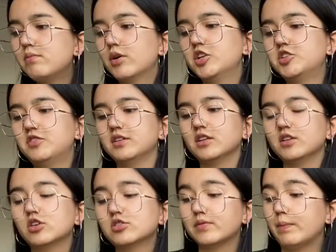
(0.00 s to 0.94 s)
monitoring the
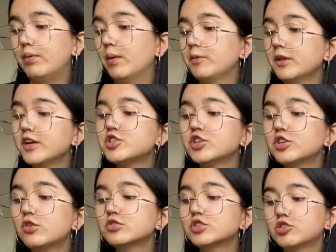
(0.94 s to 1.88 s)
loss of the population,
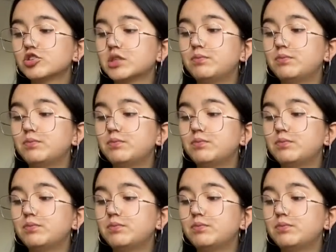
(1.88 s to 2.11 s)
also note the